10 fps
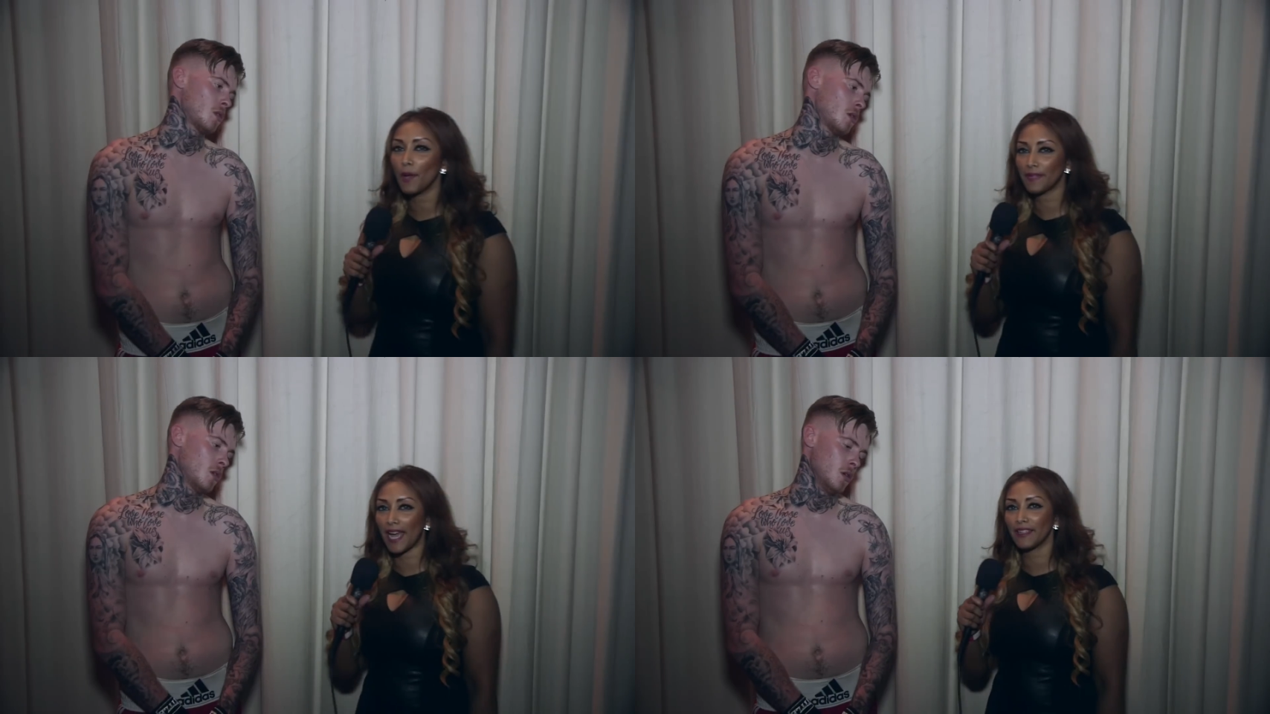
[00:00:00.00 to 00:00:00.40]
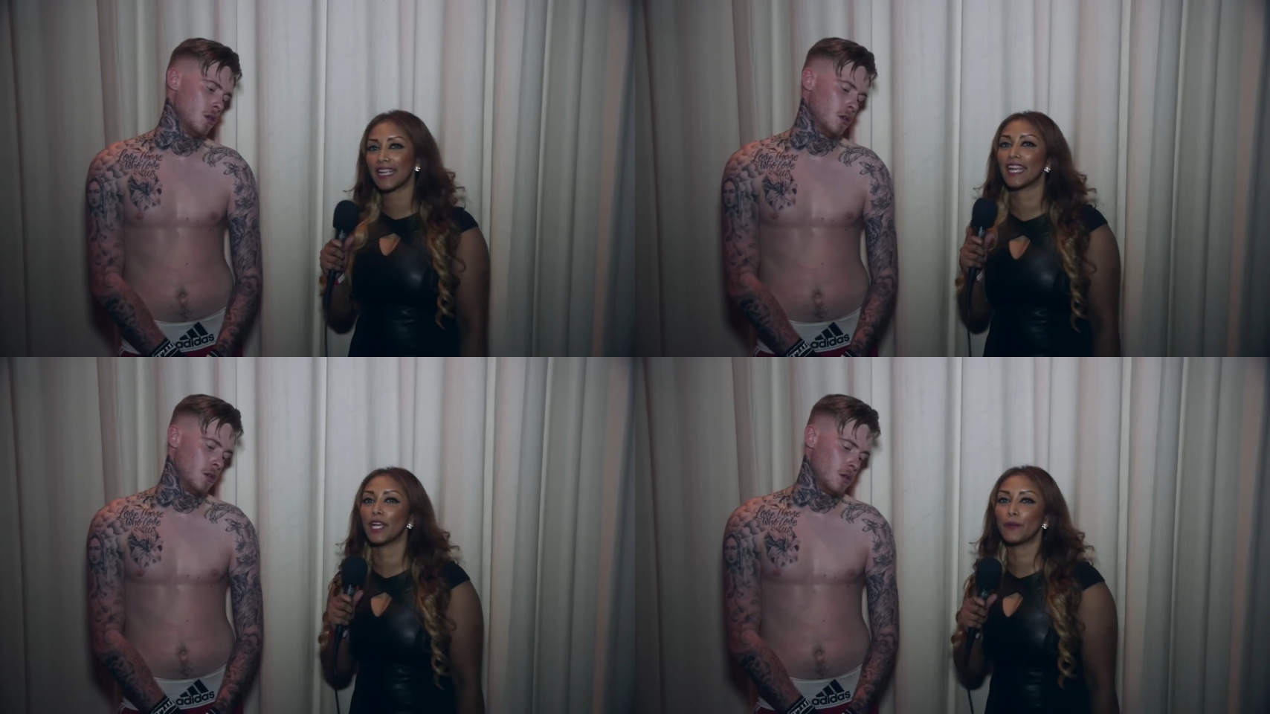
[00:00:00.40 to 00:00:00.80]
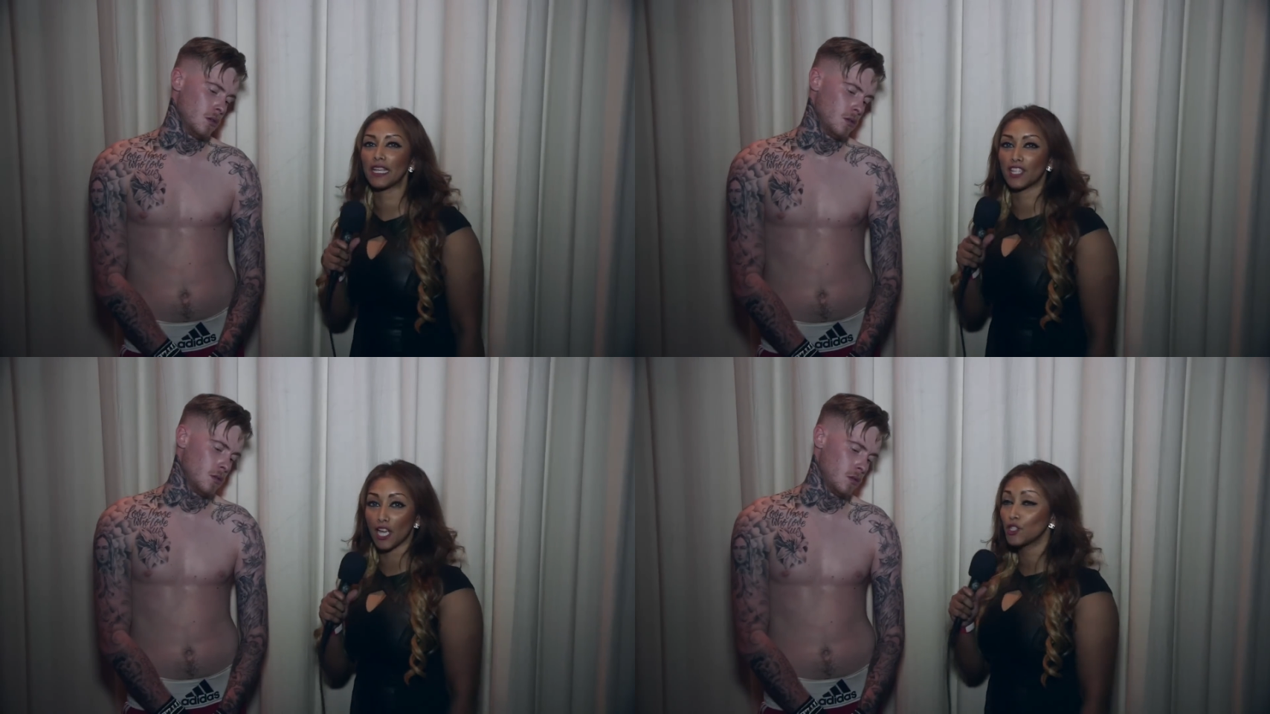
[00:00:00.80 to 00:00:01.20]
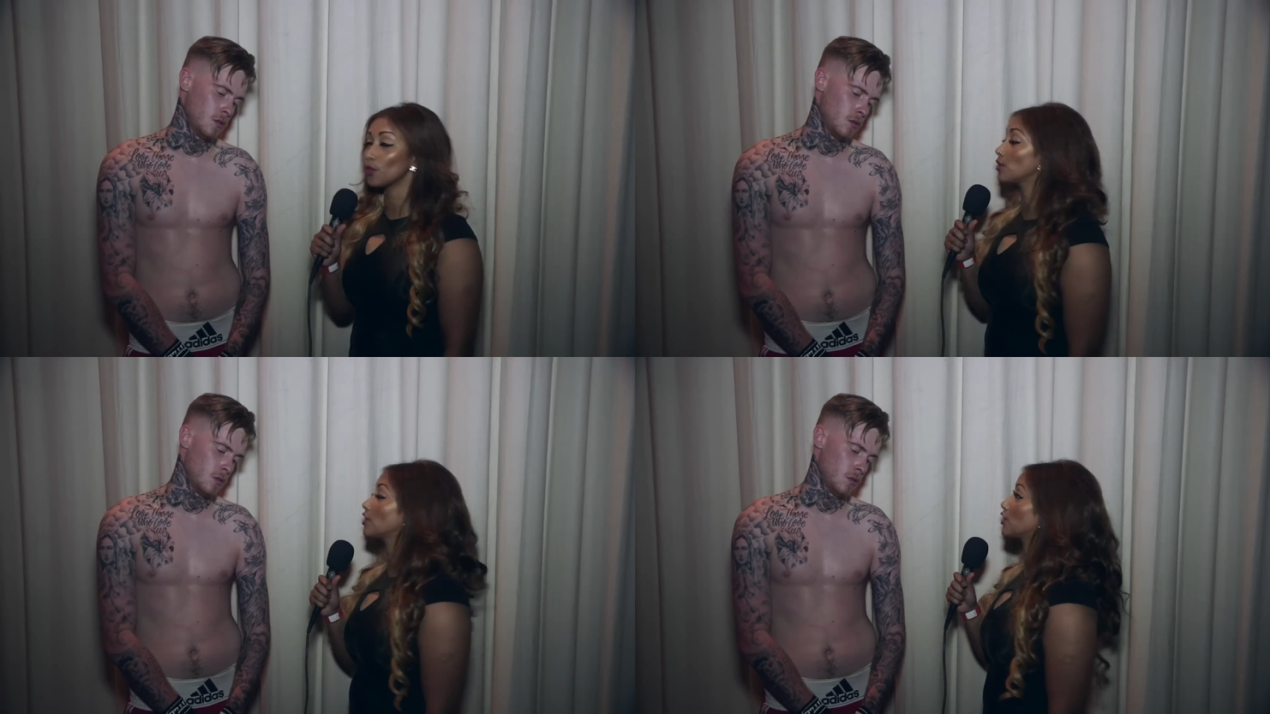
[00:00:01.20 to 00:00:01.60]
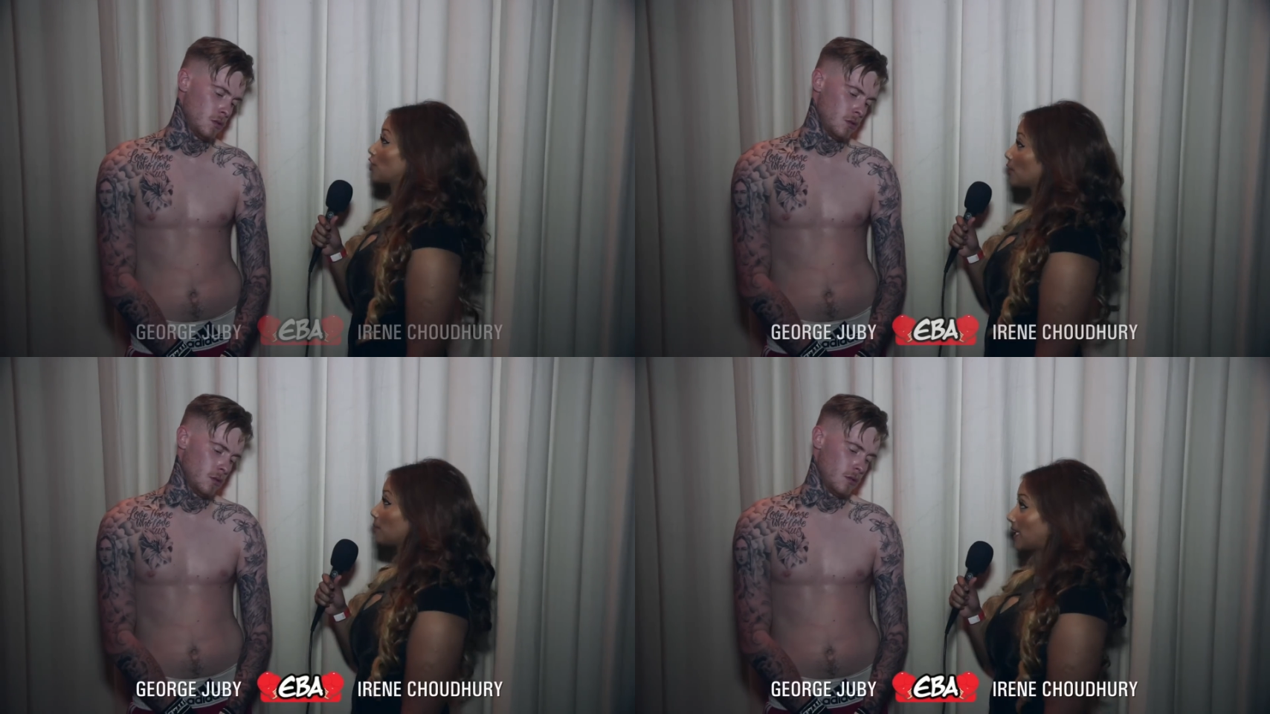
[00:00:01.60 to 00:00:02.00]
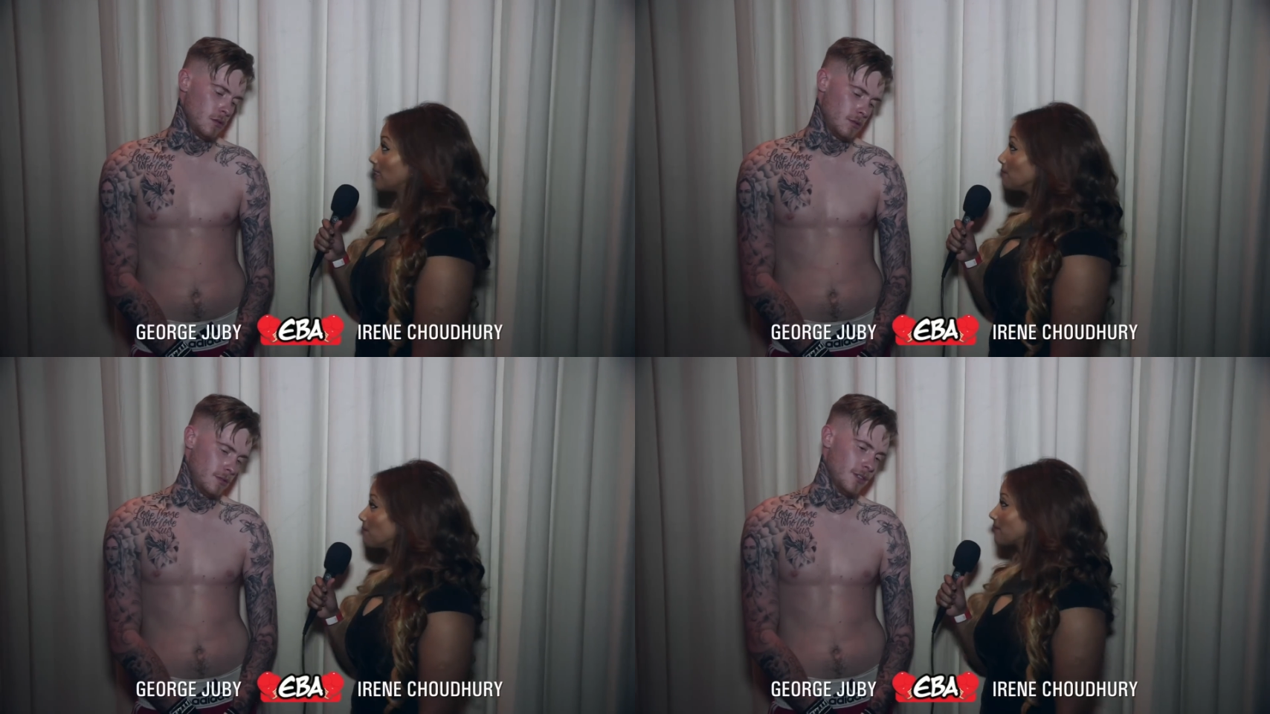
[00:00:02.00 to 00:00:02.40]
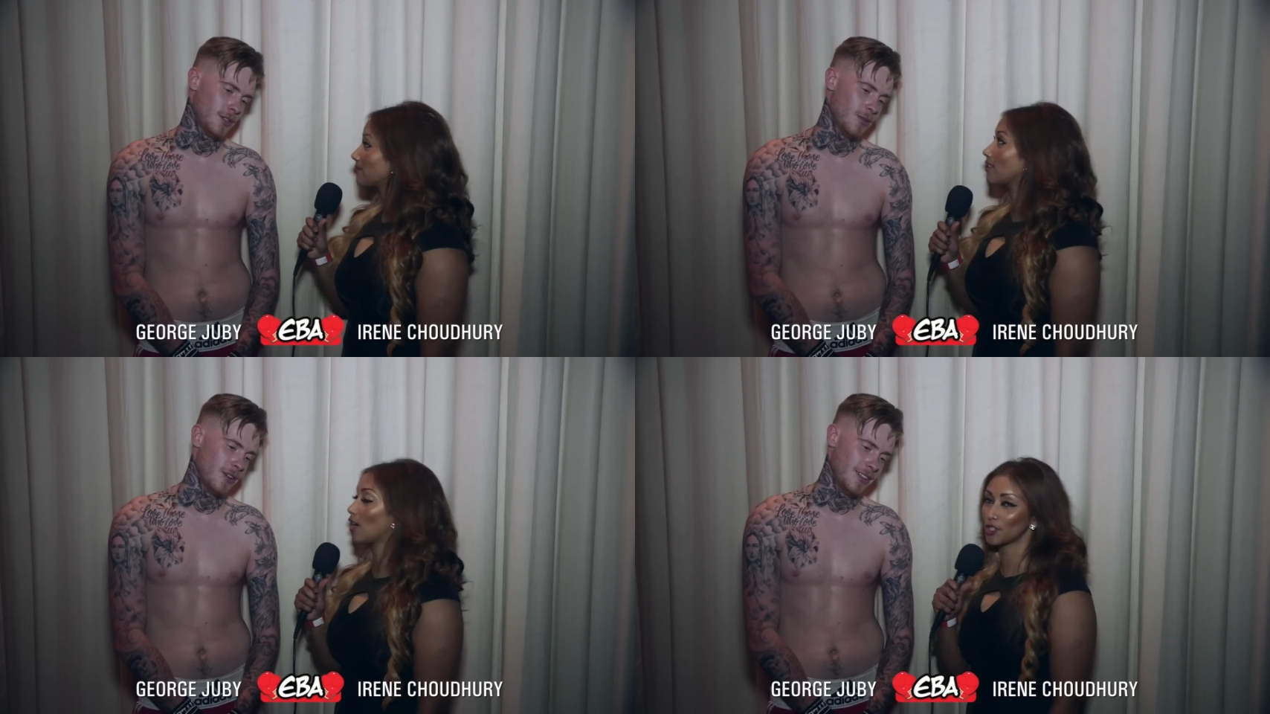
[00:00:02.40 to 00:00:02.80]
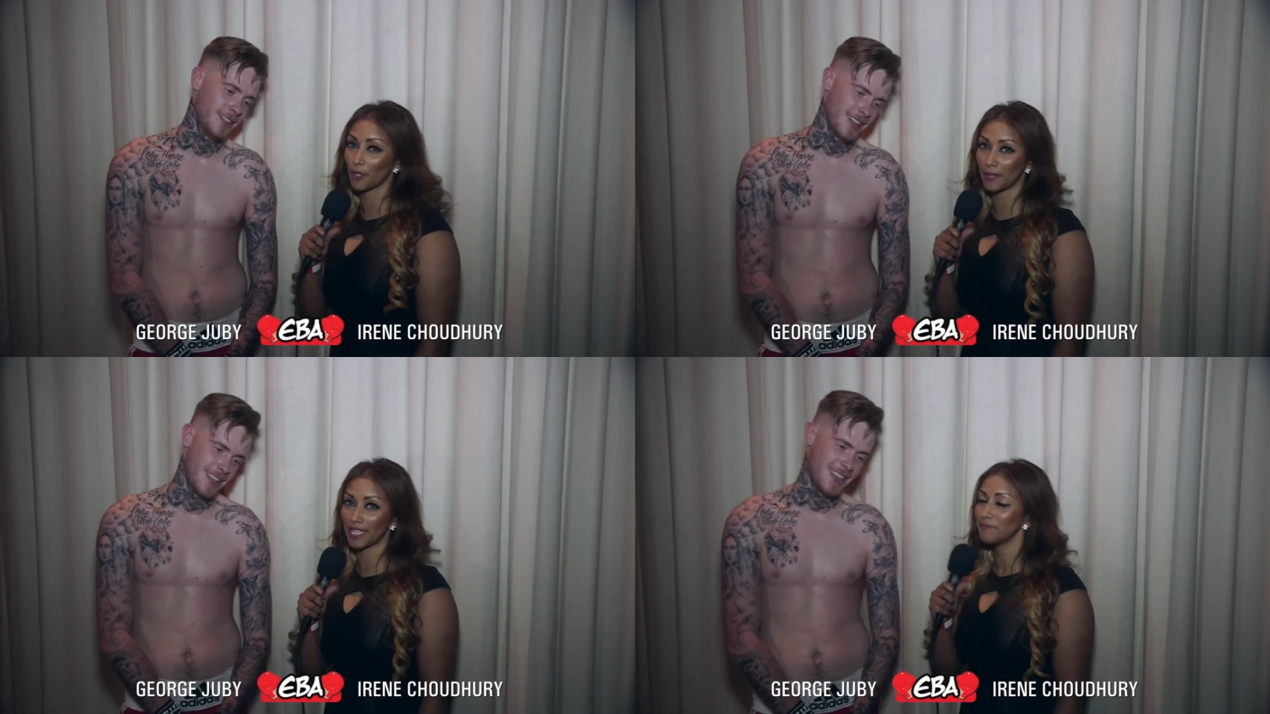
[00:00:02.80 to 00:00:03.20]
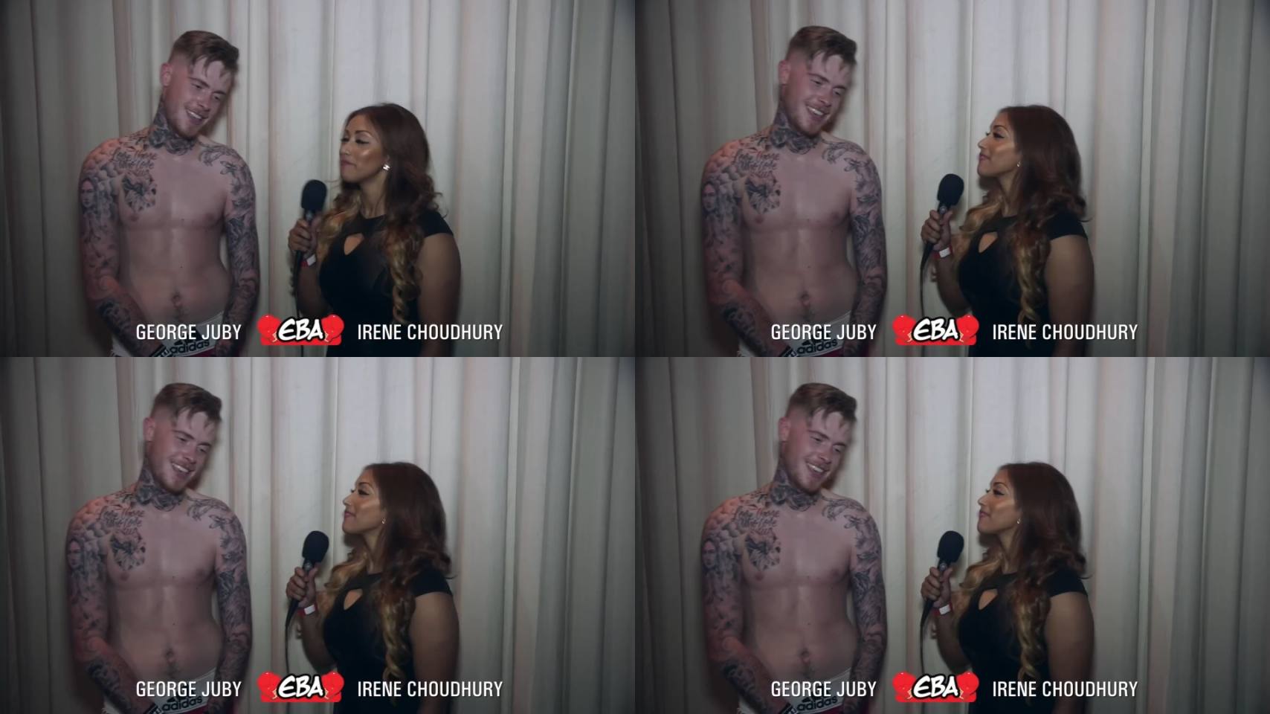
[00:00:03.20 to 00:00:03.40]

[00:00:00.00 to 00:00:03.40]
Speaker 1: I'm now here with George Juby, not Jubby.